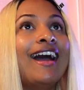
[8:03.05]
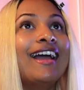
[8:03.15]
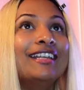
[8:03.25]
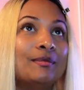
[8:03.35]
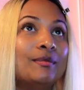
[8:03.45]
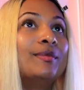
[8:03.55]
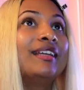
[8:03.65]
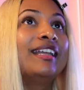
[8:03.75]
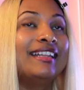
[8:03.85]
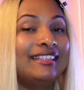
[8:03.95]
I remember
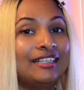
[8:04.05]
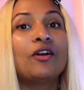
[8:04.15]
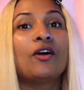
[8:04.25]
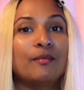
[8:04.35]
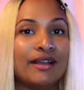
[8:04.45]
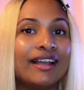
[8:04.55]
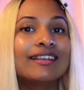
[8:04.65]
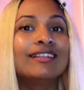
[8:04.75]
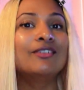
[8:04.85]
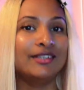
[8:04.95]
getting the call back
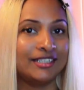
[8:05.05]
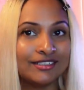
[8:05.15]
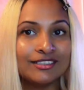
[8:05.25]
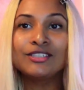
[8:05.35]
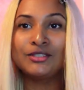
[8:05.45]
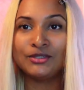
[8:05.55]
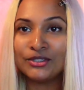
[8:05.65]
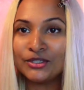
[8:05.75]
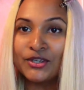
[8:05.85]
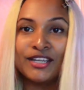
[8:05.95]
and going into the
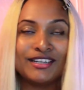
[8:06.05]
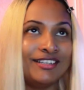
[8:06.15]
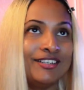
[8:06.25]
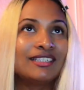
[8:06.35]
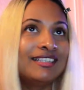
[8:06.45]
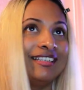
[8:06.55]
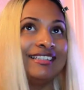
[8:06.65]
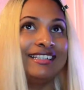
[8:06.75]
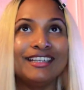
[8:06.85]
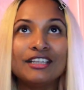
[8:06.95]
studio and
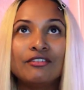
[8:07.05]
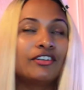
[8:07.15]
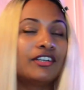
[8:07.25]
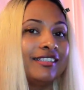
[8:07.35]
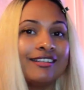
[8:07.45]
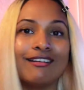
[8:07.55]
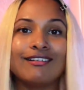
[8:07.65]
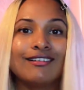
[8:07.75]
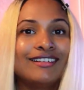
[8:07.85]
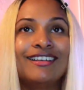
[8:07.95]
singing the first
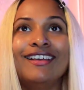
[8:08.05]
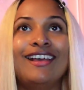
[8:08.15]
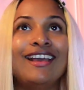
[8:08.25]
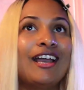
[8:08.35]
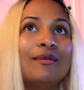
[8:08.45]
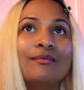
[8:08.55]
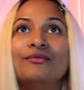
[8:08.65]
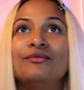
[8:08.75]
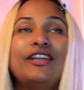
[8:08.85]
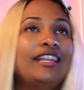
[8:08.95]
song, and
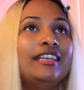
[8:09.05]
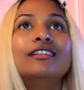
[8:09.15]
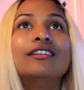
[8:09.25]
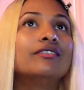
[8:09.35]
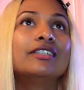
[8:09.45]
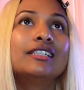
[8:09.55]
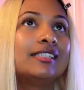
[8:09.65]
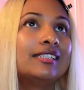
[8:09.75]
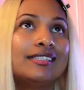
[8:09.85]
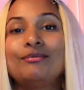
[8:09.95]
I'm very
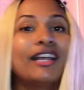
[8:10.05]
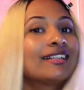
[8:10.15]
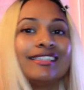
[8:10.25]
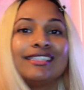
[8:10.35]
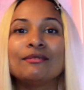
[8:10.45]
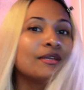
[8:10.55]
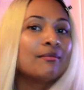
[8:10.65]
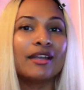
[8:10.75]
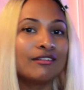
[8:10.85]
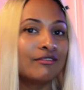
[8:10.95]
nervous, practicing my
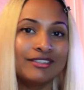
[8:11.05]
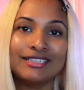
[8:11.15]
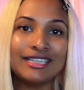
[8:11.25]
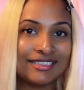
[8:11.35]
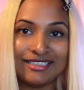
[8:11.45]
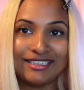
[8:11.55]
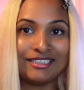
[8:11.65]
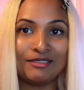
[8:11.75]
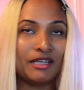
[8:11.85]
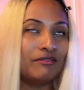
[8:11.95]
mindful
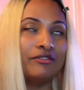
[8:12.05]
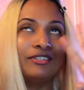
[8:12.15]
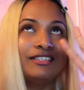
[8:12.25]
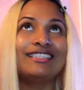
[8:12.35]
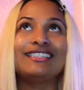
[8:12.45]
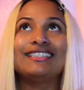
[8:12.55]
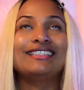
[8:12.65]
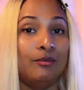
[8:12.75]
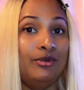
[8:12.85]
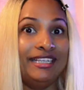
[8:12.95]
techniques, mindfulness and
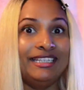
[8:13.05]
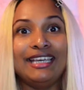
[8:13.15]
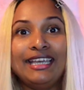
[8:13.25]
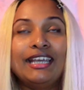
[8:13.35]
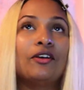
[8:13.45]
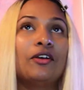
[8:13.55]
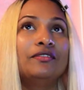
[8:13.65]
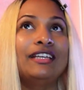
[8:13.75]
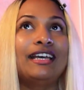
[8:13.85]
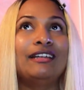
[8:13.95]
breathing and all
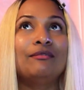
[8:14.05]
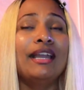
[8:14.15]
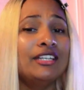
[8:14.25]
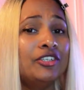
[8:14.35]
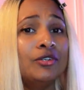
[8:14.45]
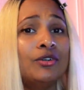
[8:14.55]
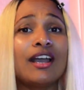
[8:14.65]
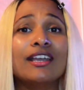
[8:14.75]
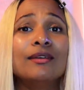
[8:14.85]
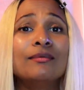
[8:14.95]
of that. Mind you,
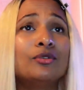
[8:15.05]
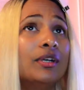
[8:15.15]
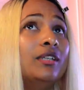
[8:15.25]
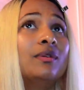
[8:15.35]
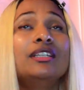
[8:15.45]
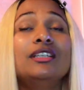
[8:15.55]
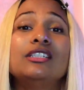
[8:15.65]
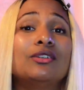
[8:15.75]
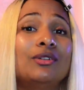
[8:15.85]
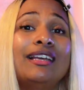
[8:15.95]
I am 21
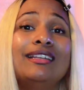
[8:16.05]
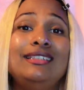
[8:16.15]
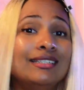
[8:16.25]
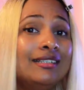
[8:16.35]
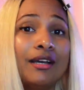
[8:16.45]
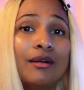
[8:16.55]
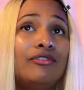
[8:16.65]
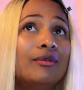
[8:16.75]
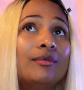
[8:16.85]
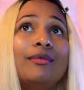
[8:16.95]
years old. I didn't come
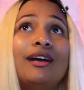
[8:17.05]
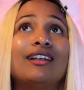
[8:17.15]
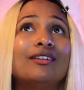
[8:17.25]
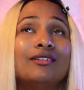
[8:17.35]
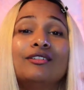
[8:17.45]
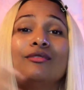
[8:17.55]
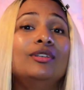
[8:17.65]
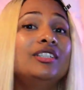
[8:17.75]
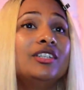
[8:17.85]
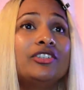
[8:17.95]
from a background of
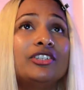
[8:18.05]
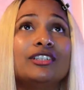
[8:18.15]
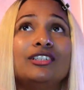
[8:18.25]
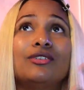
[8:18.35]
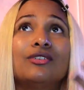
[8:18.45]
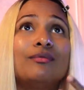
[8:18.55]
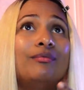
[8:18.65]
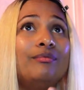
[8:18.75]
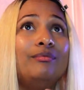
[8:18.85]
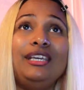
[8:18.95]
musicians or
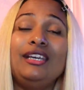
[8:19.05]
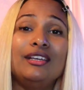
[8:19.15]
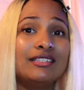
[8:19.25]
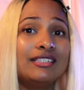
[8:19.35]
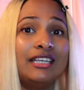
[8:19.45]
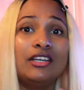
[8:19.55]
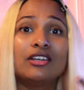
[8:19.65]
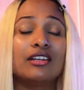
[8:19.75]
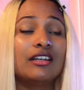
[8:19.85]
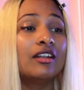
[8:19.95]
being a
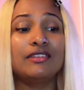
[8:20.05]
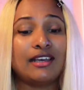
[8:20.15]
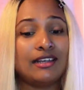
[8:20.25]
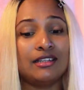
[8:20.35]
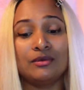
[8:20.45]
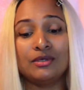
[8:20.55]
singer, none of that.